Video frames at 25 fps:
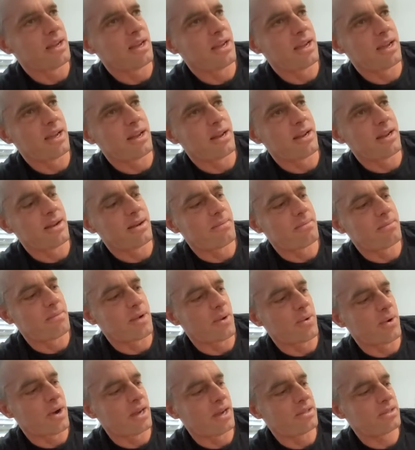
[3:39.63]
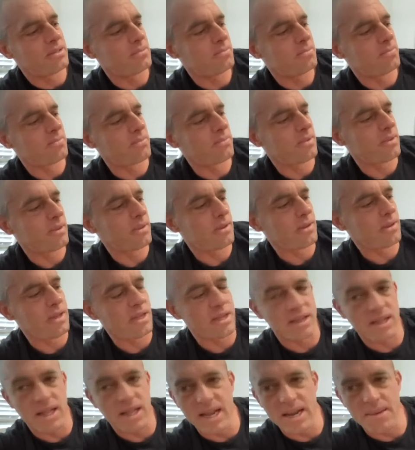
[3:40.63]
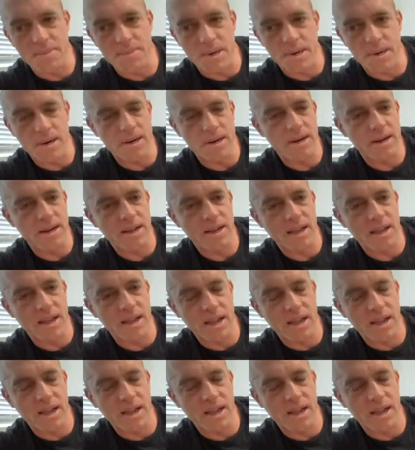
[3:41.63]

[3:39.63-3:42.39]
and my wife's in labor